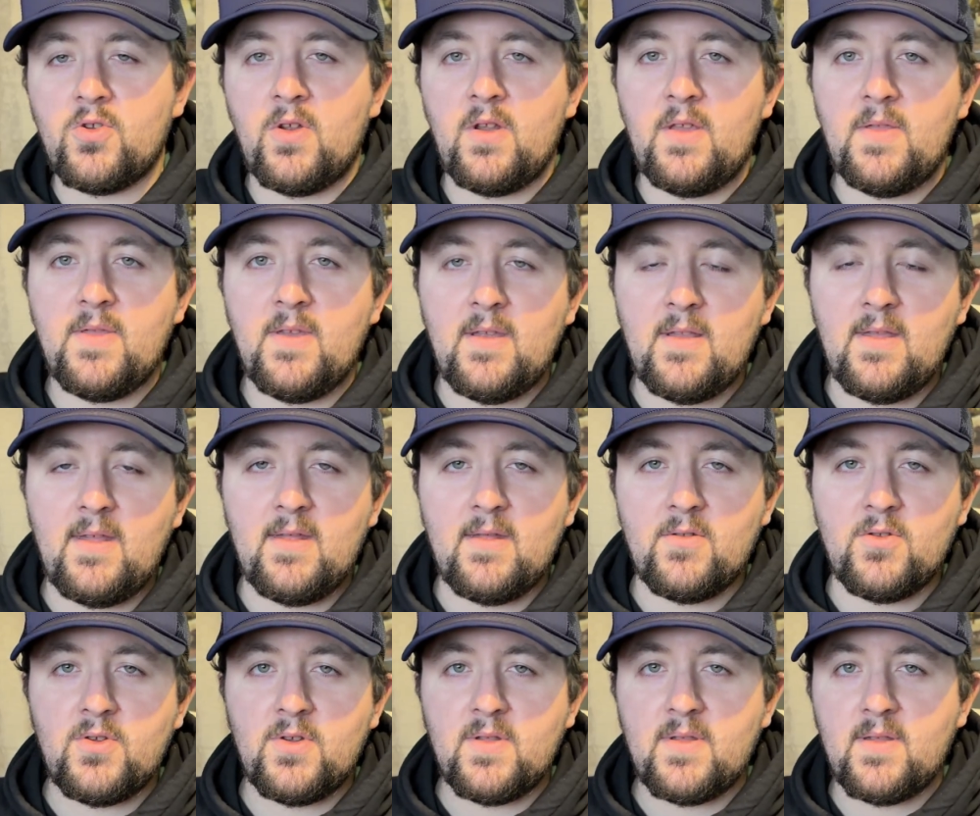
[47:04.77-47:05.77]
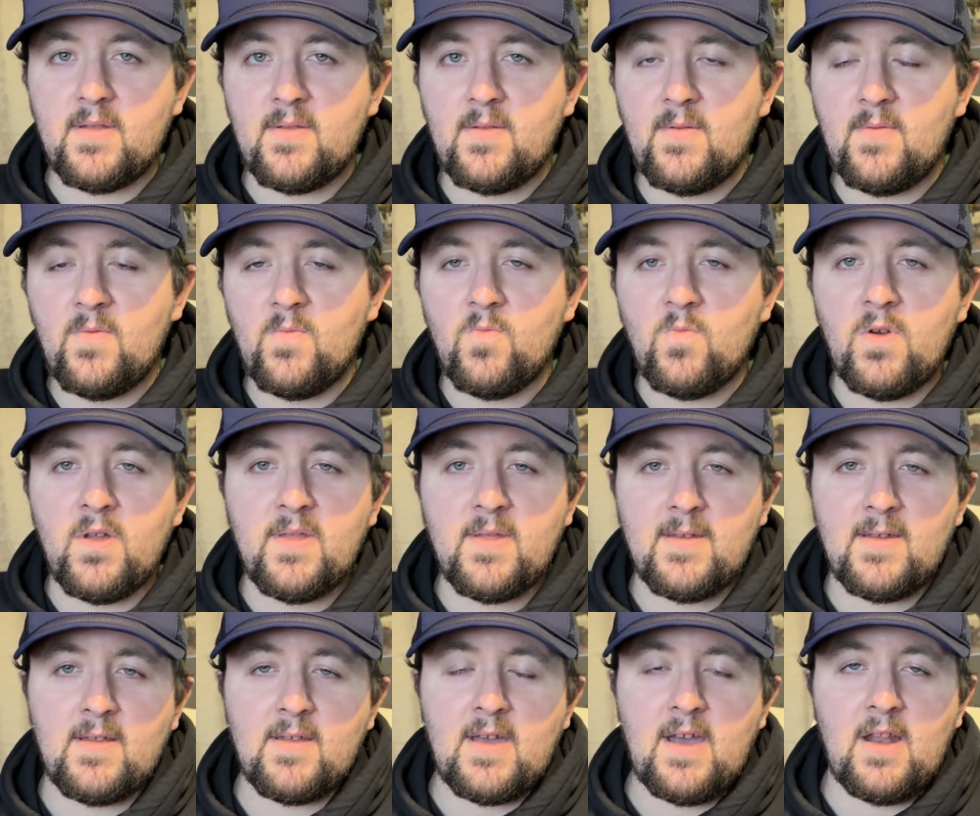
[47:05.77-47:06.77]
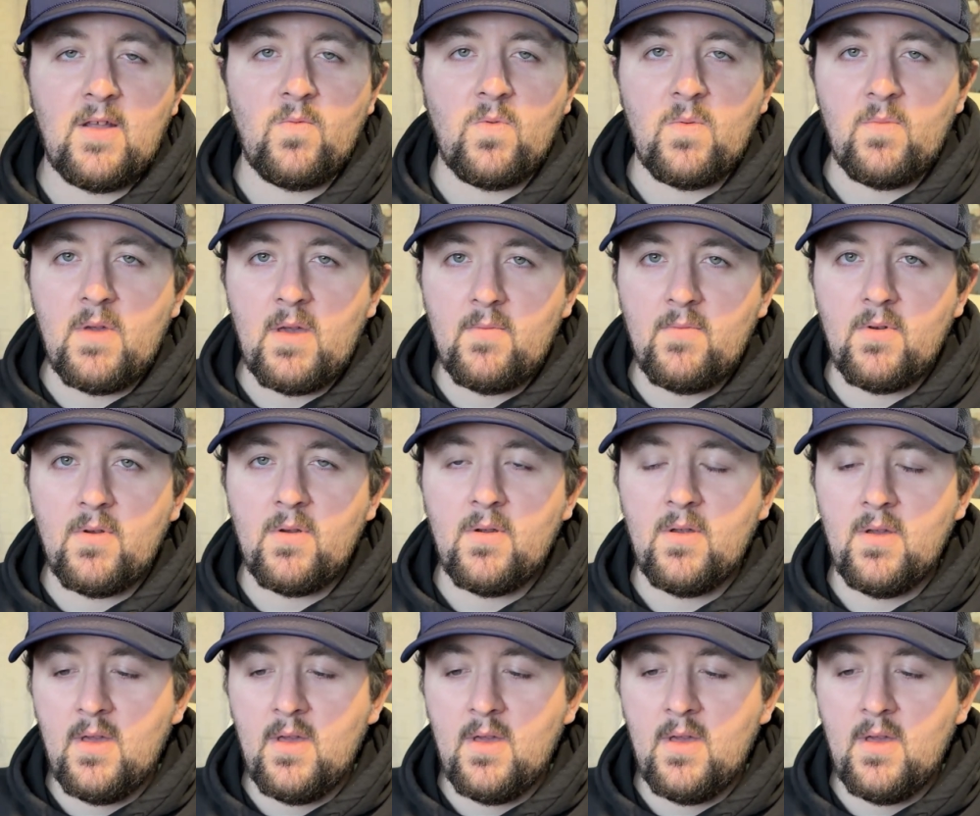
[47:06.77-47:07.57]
or anything. These are just ones I kind of remember.